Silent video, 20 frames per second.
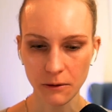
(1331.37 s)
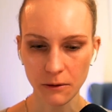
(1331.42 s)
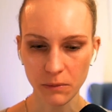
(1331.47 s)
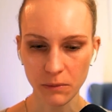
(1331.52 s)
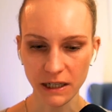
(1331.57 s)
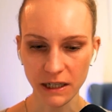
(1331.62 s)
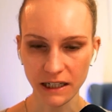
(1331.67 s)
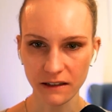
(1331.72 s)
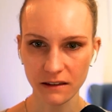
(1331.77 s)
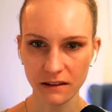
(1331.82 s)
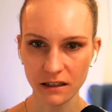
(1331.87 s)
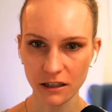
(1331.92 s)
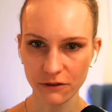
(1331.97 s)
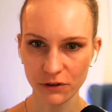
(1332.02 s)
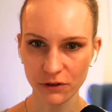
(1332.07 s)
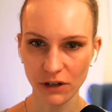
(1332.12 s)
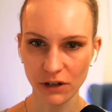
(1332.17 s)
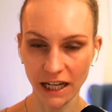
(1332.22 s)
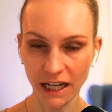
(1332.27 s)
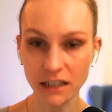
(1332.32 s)
but I think if
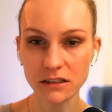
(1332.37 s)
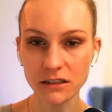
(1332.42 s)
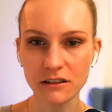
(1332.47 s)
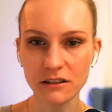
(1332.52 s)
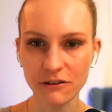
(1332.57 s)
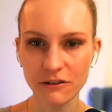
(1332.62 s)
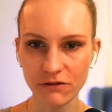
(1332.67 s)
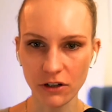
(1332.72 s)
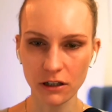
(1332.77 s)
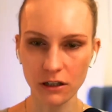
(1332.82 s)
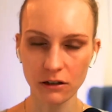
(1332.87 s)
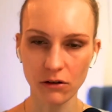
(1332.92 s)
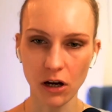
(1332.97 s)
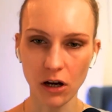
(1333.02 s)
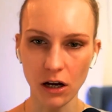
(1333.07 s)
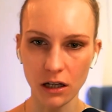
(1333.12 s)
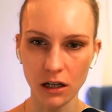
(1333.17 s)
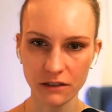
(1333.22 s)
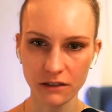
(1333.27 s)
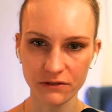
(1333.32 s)
you actually follow
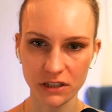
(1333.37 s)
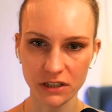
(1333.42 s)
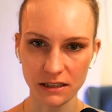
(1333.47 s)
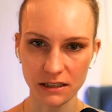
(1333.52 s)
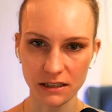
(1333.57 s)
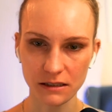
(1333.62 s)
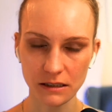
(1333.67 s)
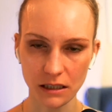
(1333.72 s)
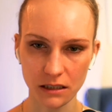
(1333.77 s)
all of this